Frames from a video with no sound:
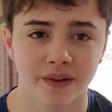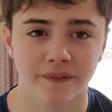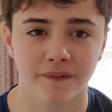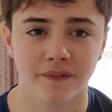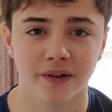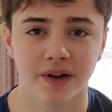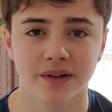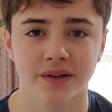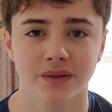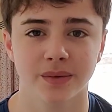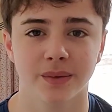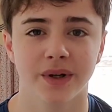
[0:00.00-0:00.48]
The
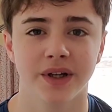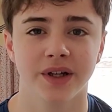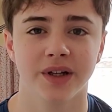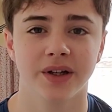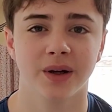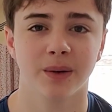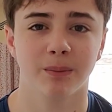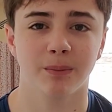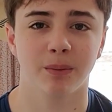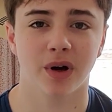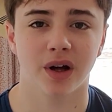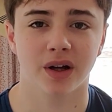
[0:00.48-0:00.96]
first way you
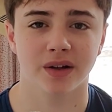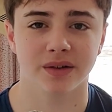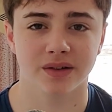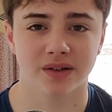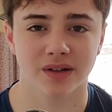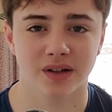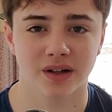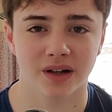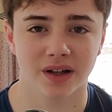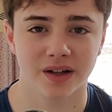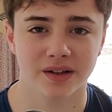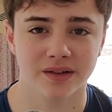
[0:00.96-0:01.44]
can
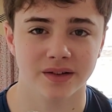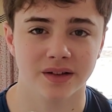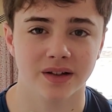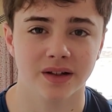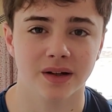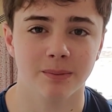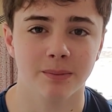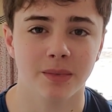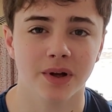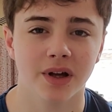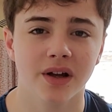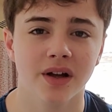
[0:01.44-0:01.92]
personalize
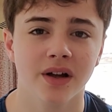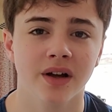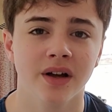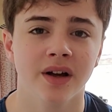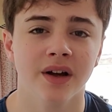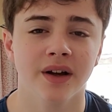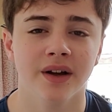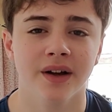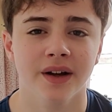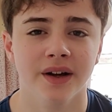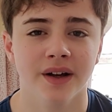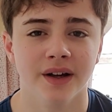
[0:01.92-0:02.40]
it a bit
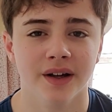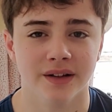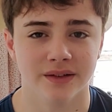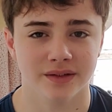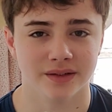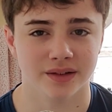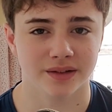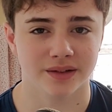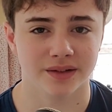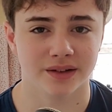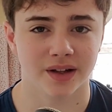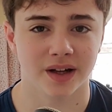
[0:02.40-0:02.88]
is
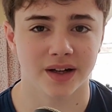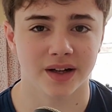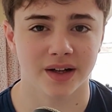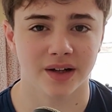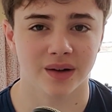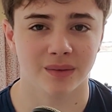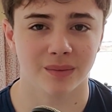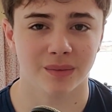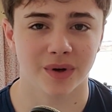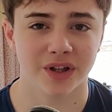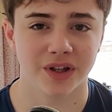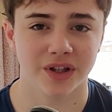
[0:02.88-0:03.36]
deciding
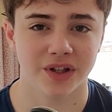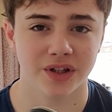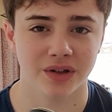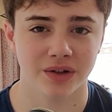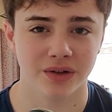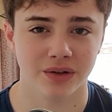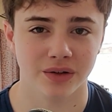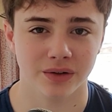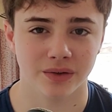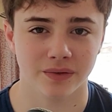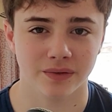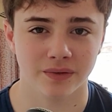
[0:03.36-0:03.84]
on whether you
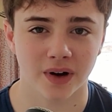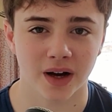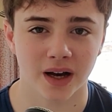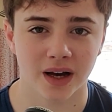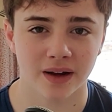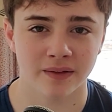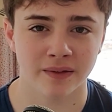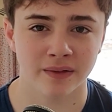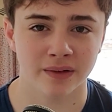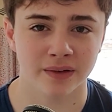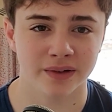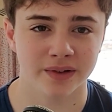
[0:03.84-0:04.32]
do
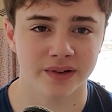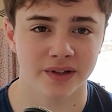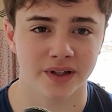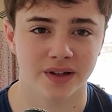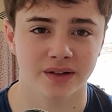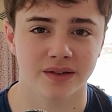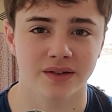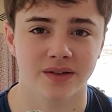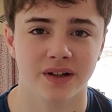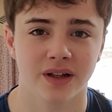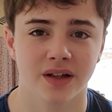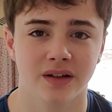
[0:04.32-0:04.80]
5 or
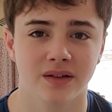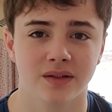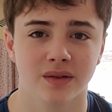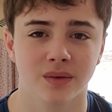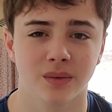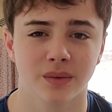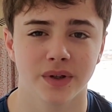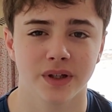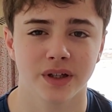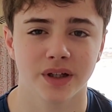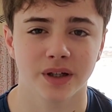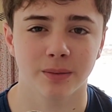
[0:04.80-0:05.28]
6 days
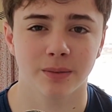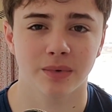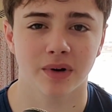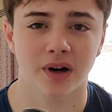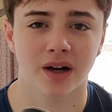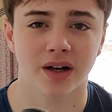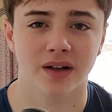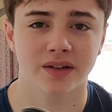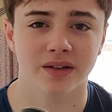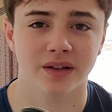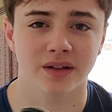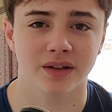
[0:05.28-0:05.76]
a week
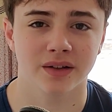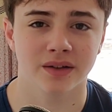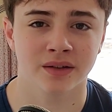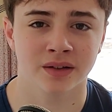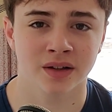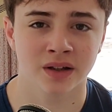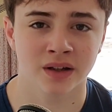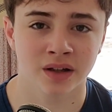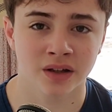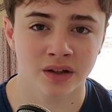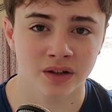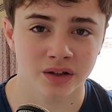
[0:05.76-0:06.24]

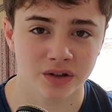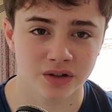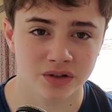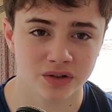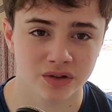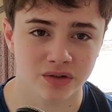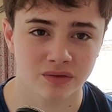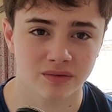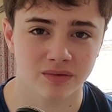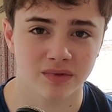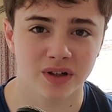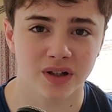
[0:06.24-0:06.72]
practice. You
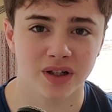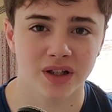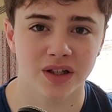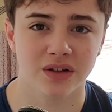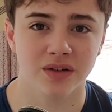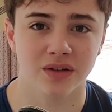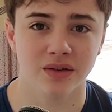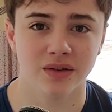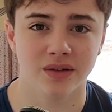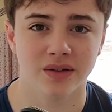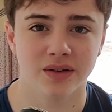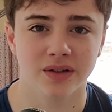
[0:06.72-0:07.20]
shouldn't really
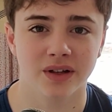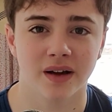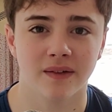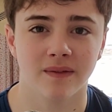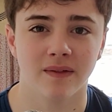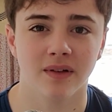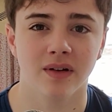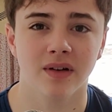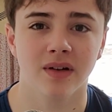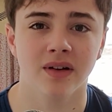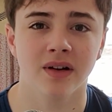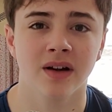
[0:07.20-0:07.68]
do
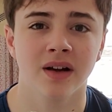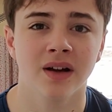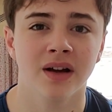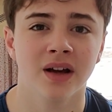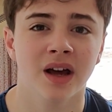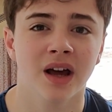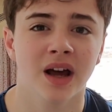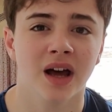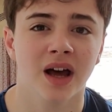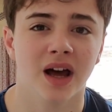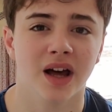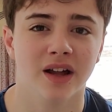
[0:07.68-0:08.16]

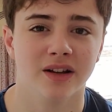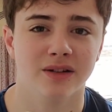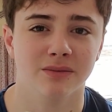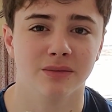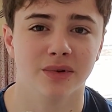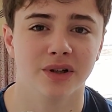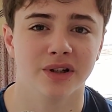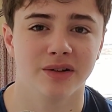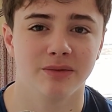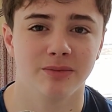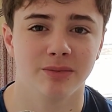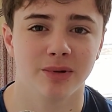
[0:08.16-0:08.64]
7, as
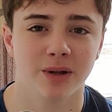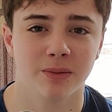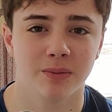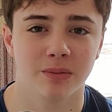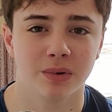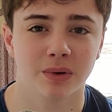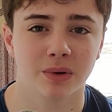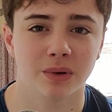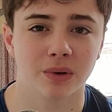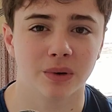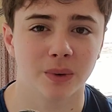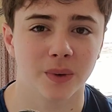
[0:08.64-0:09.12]
most
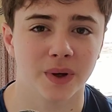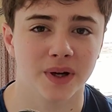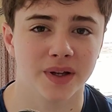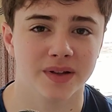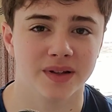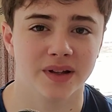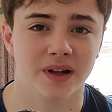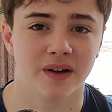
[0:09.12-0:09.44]
people always